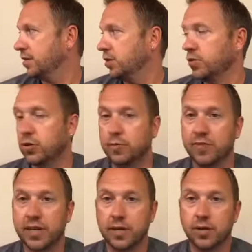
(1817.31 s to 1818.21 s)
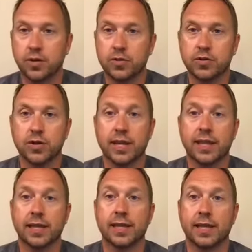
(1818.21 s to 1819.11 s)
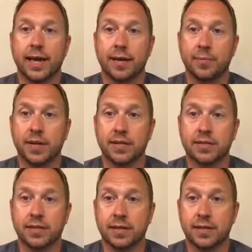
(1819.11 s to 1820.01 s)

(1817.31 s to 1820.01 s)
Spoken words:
YouTube videos or anything like that. But